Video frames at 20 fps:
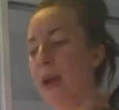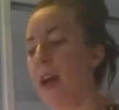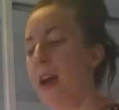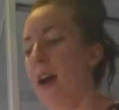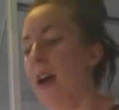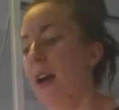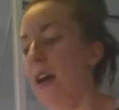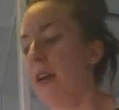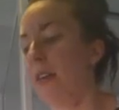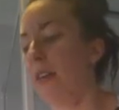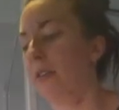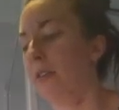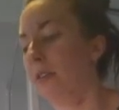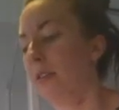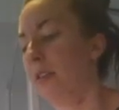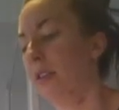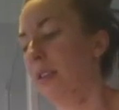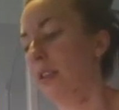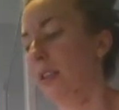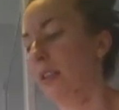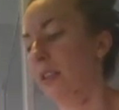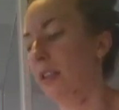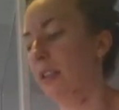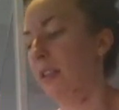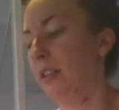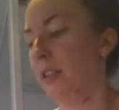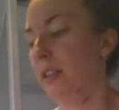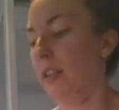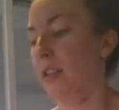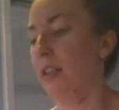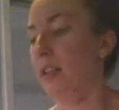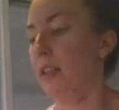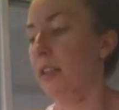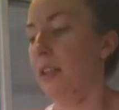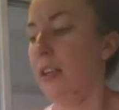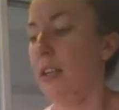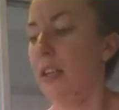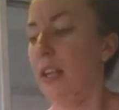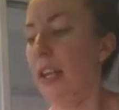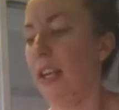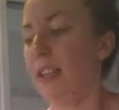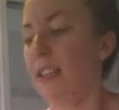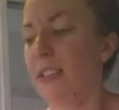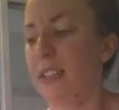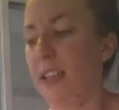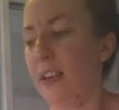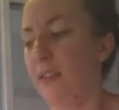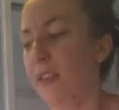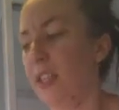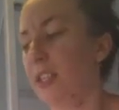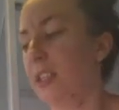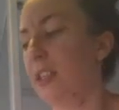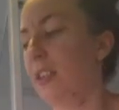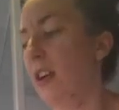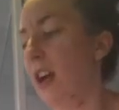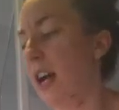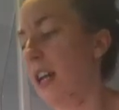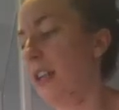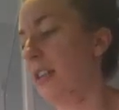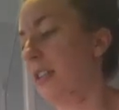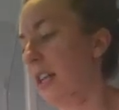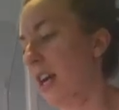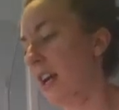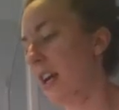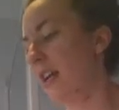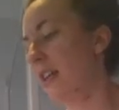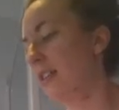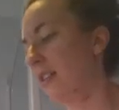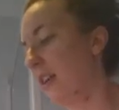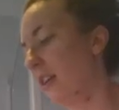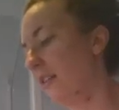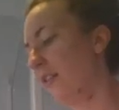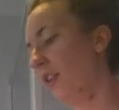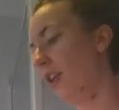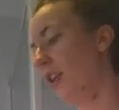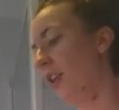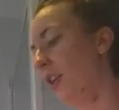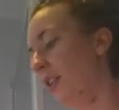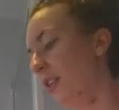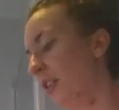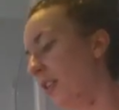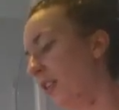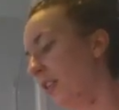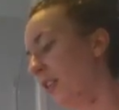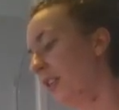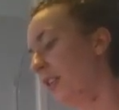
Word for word: about like seven to nine days I've heard.